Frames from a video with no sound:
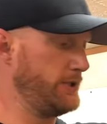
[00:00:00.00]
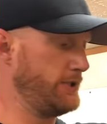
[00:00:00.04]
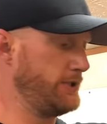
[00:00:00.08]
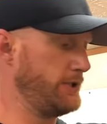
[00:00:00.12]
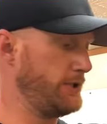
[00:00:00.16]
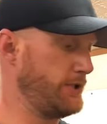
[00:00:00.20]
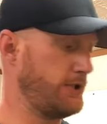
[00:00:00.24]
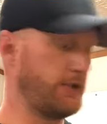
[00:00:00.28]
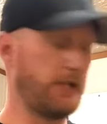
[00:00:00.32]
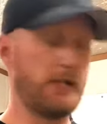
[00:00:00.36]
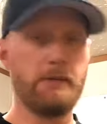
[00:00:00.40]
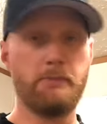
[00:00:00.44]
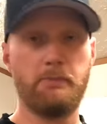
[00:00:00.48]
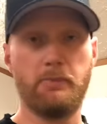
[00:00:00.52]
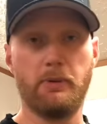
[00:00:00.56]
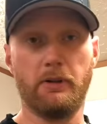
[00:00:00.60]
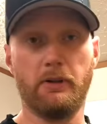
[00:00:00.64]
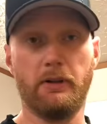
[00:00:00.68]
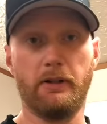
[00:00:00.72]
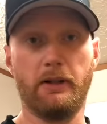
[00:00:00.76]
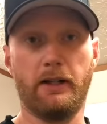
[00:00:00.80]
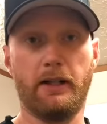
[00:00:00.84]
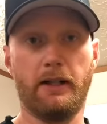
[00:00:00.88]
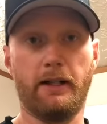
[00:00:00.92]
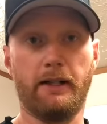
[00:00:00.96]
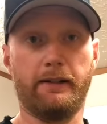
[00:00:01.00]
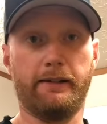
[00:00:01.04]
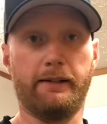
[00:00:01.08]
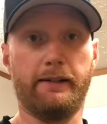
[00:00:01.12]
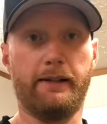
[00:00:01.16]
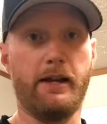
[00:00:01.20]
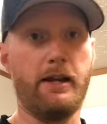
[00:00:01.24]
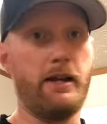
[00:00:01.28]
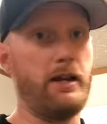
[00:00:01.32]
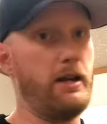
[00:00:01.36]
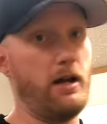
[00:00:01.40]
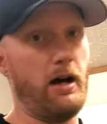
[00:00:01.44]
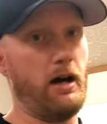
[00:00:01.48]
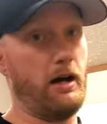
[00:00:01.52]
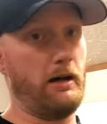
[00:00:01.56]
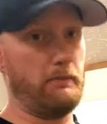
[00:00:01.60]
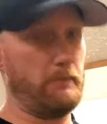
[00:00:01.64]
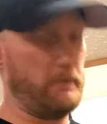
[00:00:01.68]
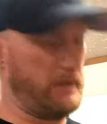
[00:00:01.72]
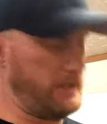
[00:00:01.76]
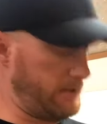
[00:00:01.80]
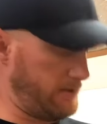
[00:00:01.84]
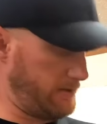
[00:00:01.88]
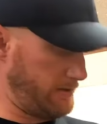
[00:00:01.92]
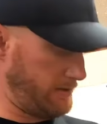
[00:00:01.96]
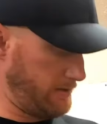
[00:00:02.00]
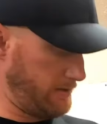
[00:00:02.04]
cheaper is not better.